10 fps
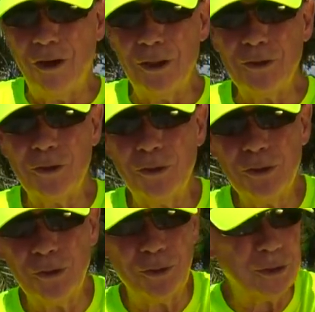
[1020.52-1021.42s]

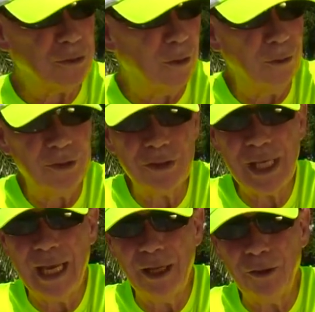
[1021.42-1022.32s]
contour trolled the
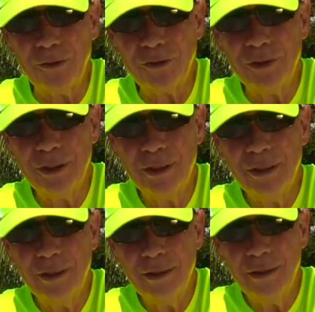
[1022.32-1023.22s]
shallows,
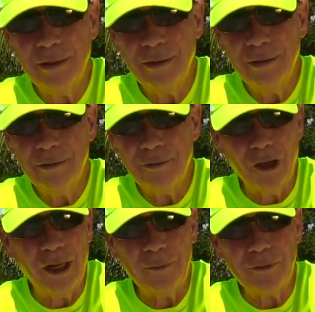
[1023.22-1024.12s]

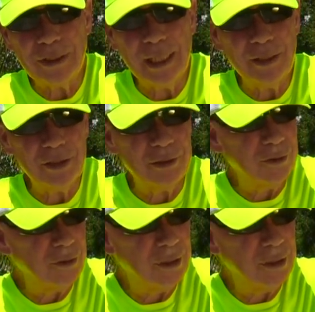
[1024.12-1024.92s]
Donnie was catching